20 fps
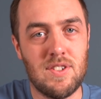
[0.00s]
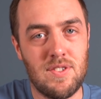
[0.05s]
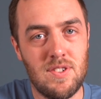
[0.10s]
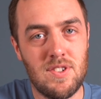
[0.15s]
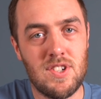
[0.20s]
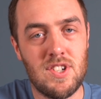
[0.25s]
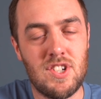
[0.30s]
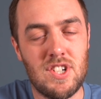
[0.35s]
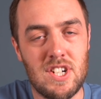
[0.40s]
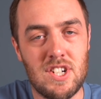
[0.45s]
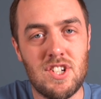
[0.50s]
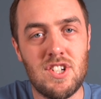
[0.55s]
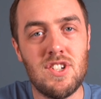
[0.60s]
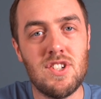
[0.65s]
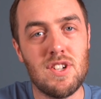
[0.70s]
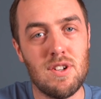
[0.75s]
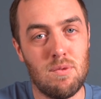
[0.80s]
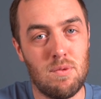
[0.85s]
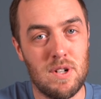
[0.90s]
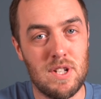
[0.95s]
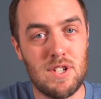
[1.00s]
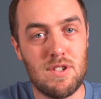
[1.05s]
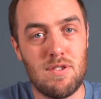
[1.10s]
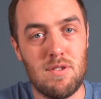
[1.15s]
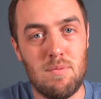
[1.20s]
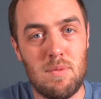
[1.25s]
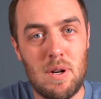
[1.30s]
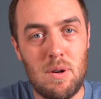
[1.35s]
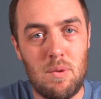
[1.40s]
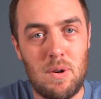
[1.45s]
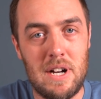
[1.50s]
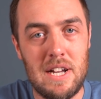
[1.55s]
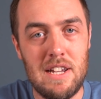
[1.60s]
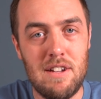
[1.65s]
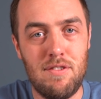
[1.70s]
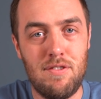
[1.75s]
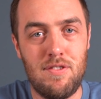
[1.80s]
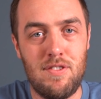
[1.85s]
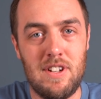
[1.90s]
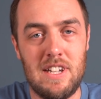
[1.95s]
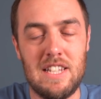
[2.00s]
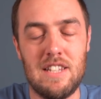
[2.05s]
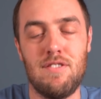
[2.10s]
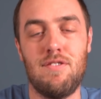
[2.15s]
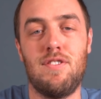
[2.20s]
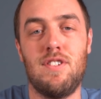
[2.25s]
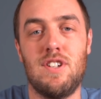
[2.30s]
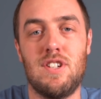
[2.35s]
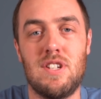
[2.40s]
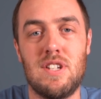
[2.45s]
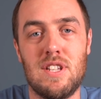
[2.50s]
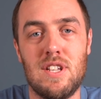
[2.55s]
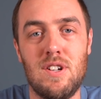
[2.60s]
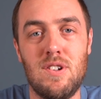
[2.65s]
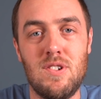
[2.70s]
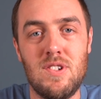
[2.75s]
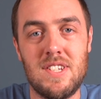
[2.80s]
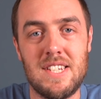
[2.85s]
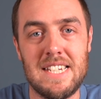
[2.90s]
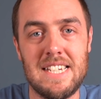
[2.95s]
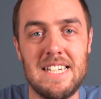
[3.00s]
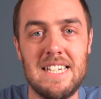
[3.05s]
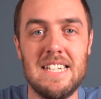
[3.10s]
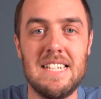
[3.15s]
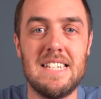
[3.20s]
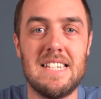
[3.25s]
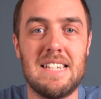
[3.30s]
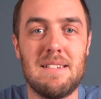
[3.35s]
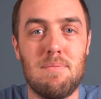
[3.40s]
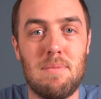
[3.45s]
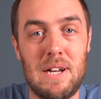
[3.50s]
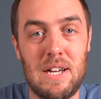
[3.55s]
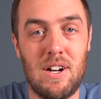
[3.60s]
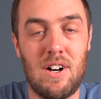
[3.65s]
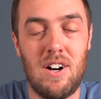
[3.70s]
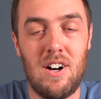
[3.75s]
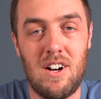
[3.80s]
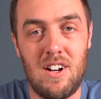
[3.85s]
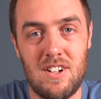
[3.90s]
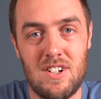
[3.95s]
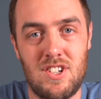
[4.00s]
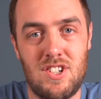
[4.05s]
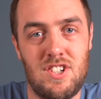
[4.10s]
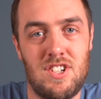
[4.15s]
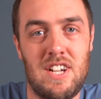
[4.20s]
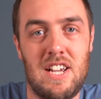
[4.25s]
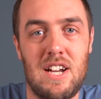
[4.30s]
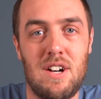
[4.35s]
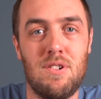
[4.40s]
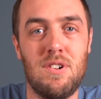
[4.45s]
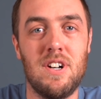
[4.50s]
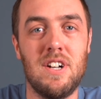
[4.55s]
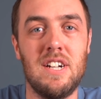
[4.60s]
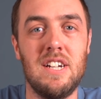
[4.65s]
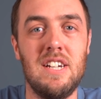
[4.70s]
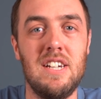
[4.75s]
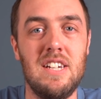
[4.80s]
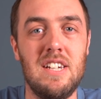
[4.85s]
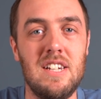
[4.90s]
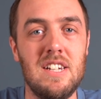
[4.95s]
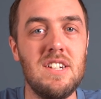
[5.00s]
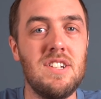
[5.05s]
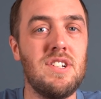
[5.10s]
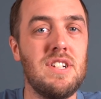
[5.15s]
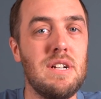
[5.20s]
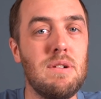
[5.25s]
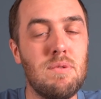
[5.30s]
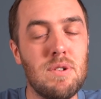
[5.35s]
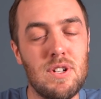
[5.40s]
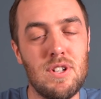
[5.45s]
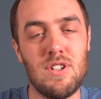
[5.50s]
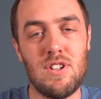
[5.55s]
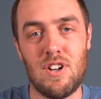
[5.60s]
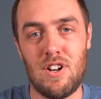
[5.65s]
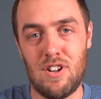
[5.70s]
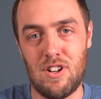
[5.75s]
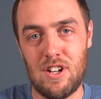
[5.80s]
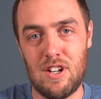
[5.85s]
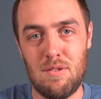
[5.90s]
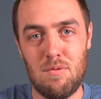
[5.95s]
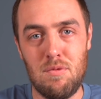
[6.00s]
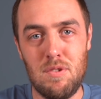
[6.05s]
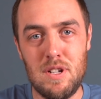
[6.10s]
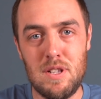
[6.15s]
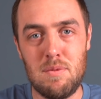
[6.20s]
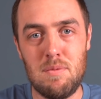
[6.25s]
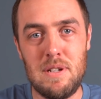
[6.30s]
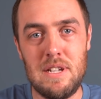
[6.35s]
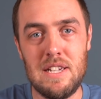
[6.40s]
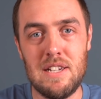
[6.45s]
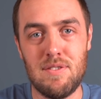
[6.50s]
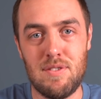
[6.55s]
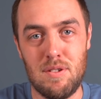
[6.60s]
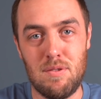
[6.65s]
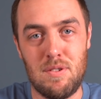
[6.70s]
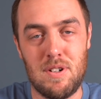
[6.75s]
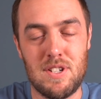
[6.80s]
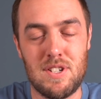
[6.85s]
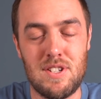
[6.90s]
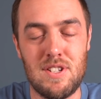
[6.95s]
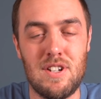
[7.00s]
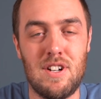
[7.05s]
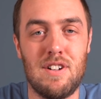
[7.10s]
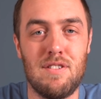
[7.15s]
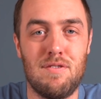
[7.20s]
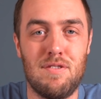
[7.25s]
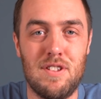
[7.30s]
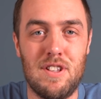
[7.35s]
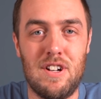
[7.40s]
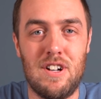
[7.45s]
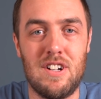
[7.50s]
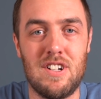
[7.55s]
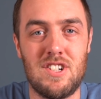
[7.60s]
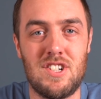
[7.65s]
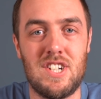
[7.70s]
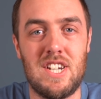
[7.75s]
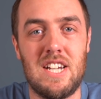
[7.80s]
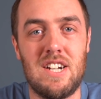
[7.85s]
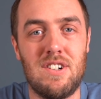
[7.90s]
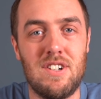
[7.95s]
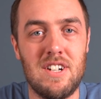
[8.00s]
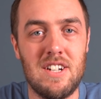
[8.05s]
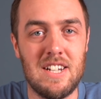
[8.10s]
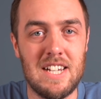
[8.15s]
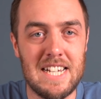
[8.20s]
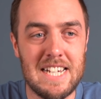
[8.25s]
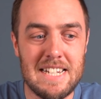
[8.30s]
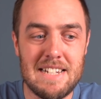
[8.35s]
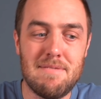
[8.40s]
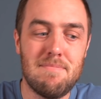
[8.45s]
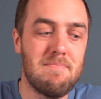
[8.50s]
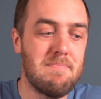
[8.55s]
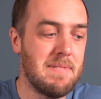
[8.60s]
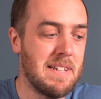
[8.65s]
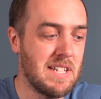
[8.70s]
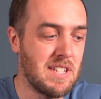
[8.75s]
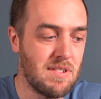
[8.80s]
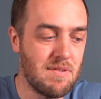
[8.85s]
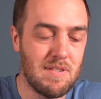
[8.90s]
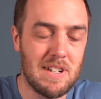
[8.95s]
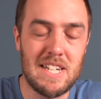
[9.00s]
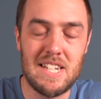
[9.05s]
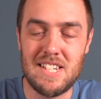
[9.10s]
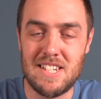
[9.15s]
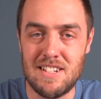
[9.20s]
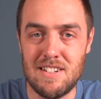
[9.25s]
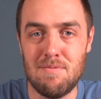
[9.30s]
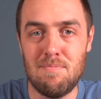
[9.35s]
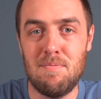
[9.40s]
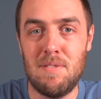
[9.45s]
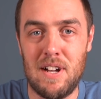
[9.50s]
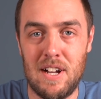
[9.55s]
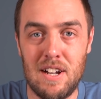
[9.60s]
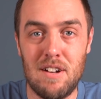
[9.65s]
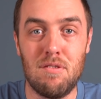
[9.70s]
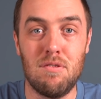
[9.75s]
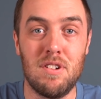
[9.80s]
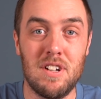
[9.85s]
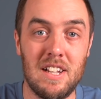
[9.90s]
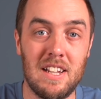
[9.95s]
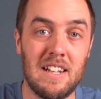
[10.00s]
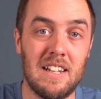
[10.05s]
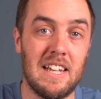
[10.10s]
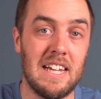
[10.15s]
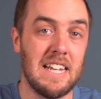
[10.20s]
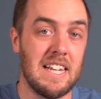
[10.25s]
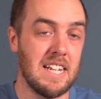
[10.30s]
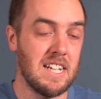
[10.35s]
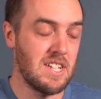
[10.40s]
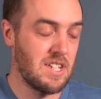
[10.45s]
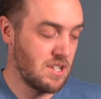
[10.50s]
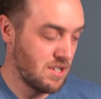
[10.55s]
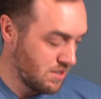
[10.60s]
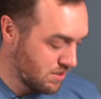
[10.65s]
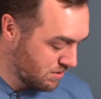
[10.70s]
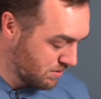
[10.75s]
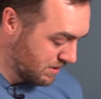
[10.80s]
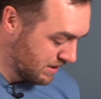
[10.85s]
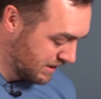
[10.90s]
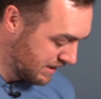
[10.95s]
few suggestions are ones from my wife, and the first of those is my hot shower. She would not come with me if it was not for the hot shower, and let's face it, I really like it too.